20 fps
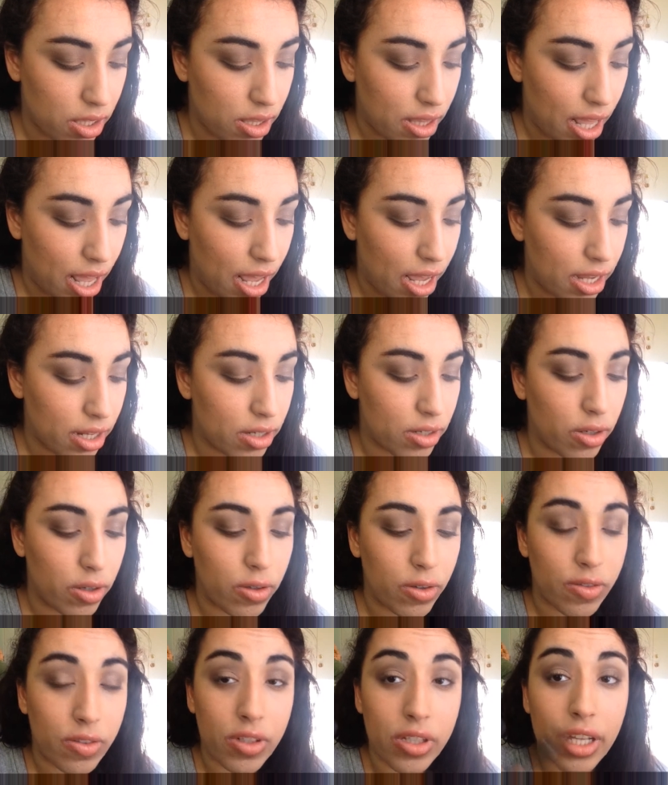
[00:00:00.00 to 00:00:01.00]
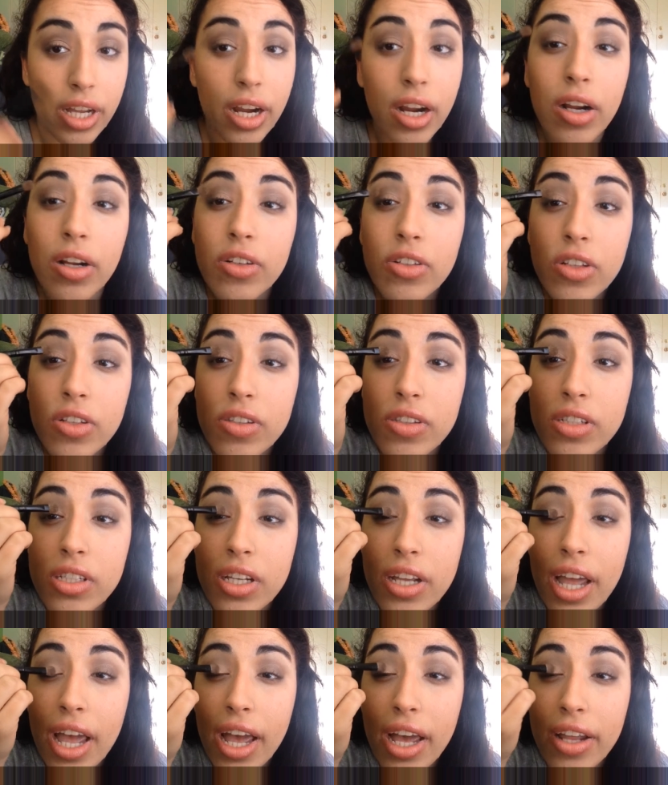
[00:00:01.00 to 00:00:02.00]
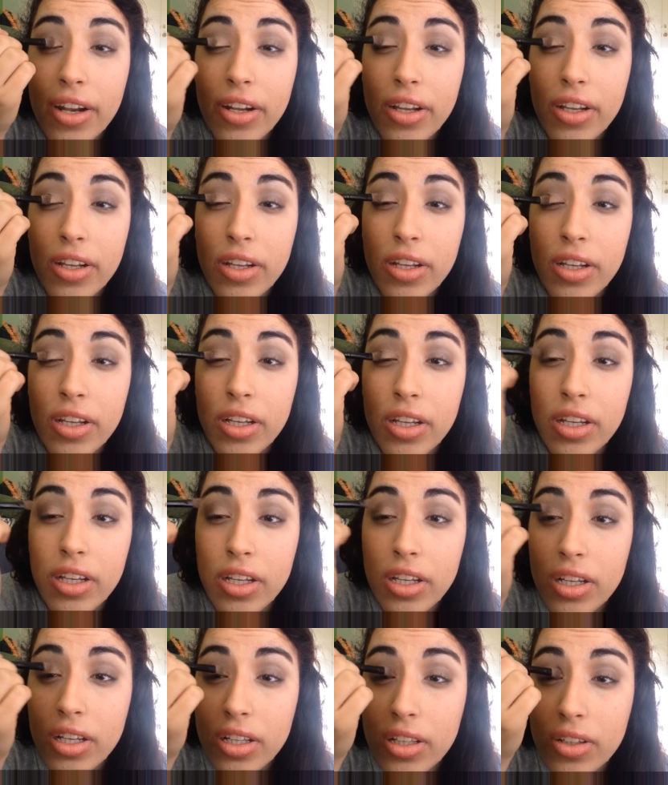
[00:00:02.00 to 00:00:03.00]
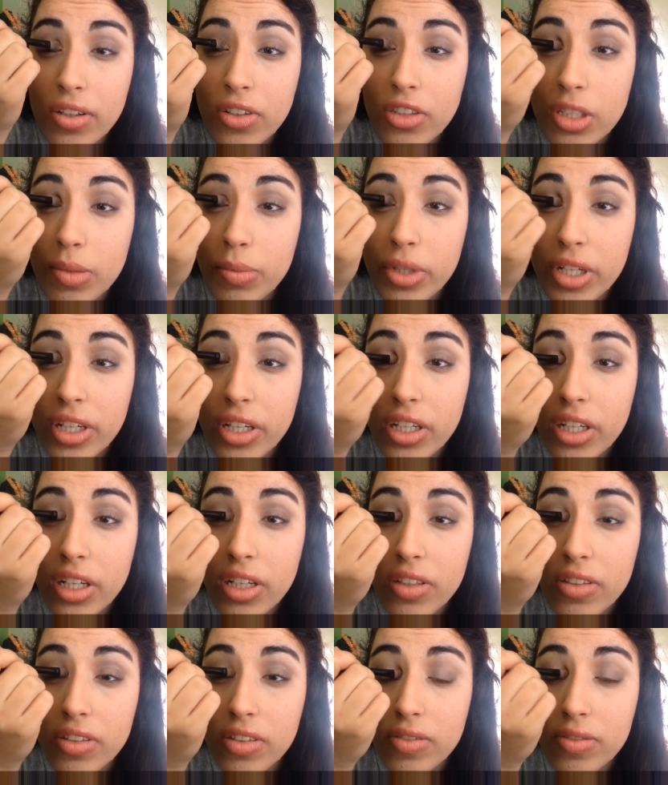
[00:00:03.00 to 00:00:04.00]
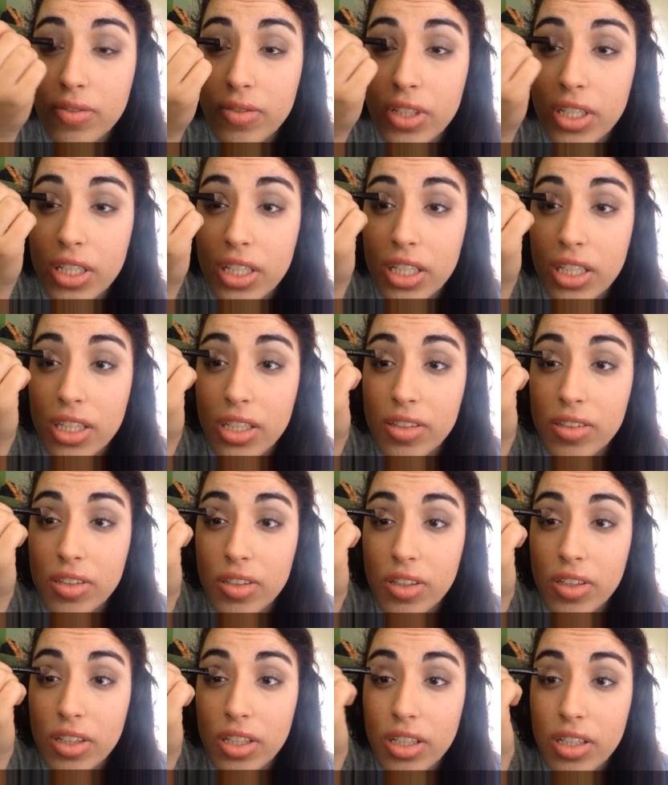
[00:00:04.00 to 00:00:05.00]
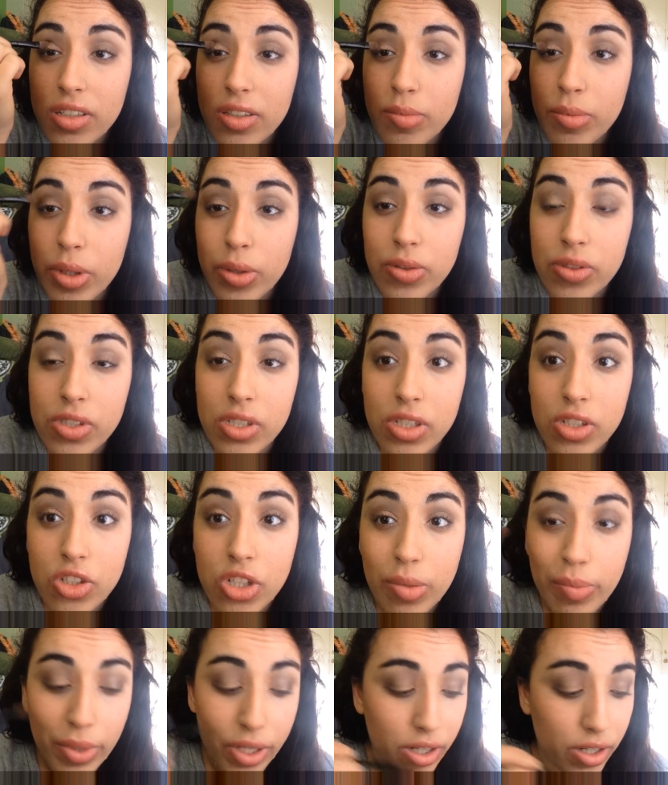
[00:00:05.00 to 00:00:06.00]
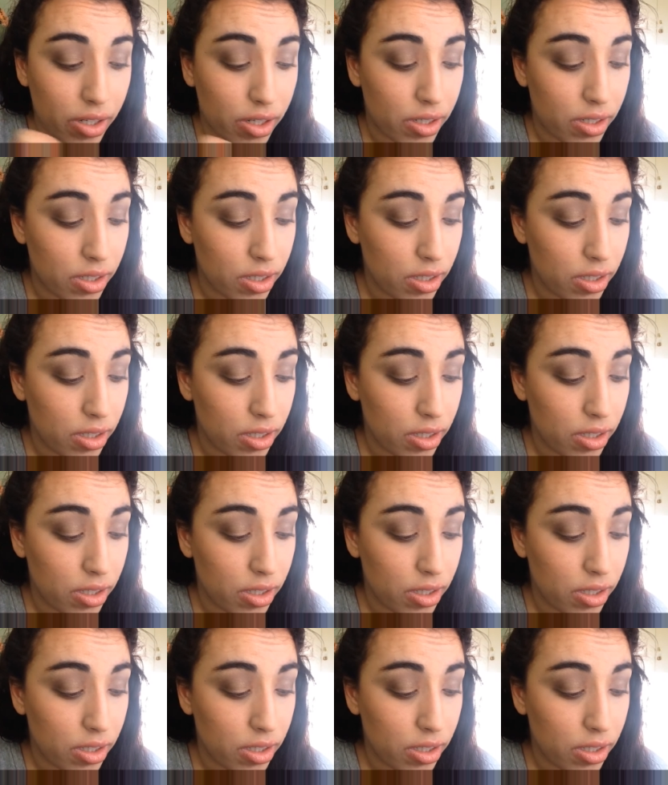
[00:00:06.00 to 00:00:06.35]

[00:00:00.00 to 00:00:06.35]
that over there just to add a little shimmer, because really this look is mostly shimmer.